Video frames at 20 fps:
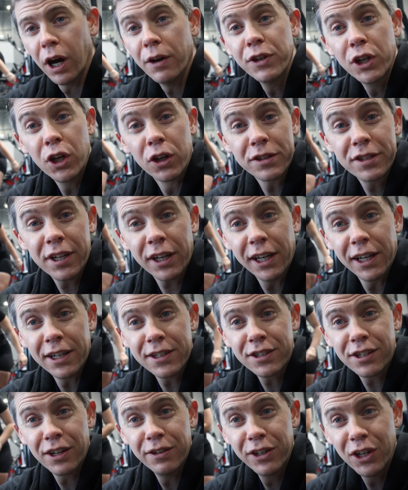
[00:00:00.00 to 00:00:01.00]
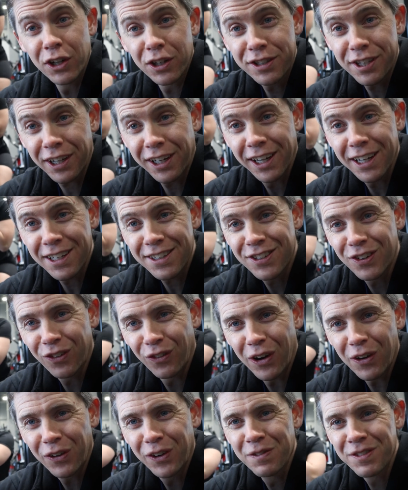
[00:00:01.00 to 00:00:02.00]
Have you got tickets? Really. Have you got tickets?
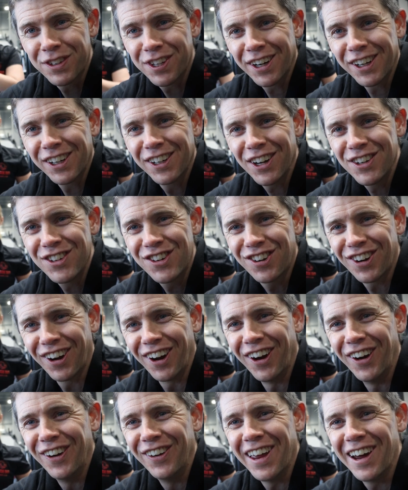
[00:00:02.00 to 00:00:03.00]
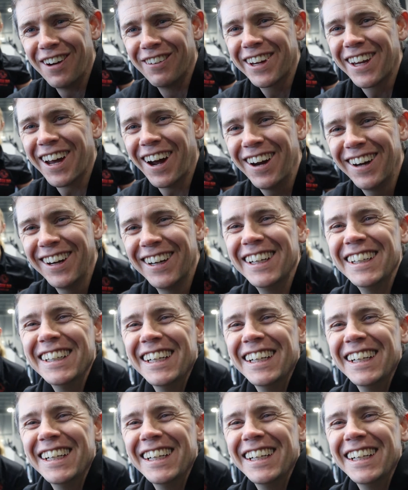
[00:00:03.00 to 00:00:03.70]
Welcome to the gun show. There we go.